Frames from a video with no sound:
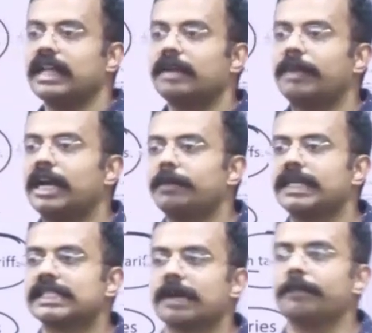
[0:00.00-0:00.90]
there might
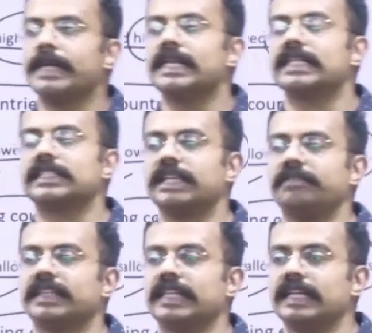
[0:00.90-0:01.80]
be some
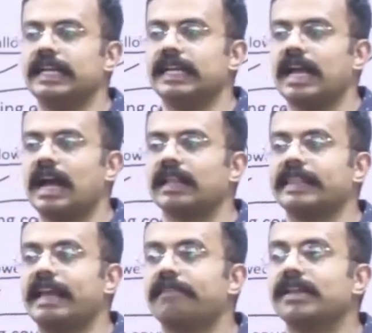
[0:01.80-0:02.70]
industry within India,
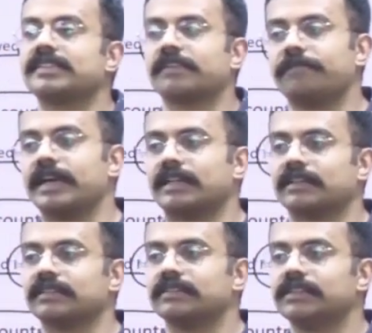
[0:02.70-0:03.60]
they will
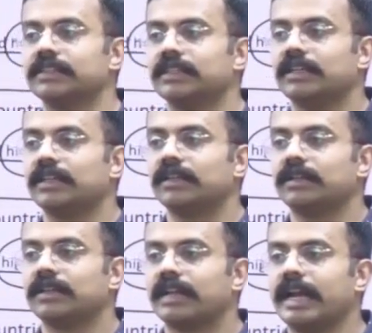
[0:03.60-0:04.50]
suffer,
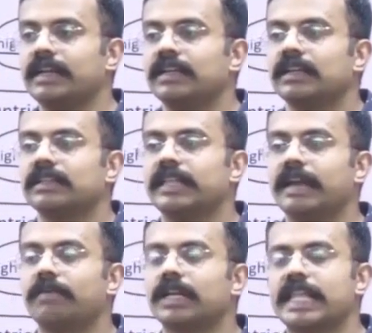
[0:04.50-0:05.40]
right?
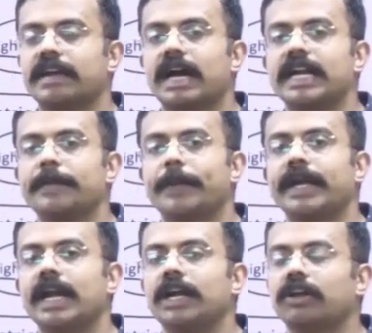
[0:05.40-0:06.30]
They are
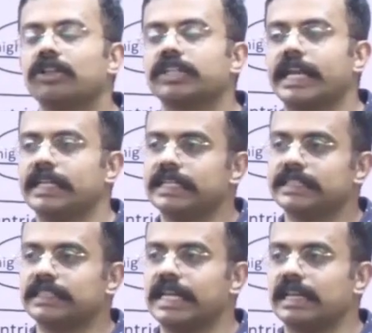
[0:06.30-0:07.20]
dependent on
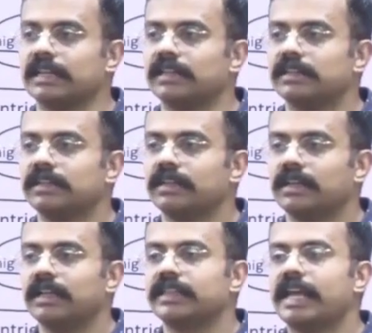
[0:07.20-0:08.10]
Chinese steel.
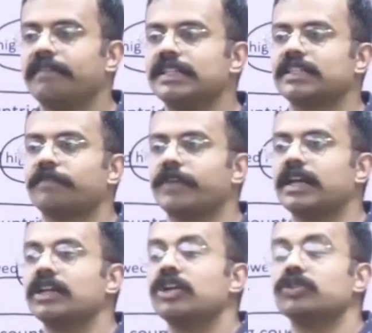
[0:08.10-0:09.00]
They will
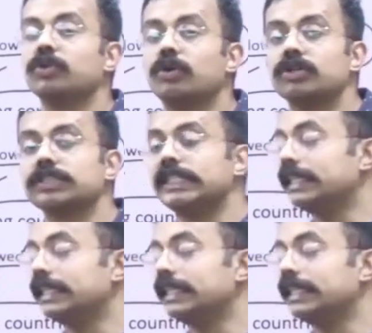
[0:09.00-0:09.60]
suffer. Those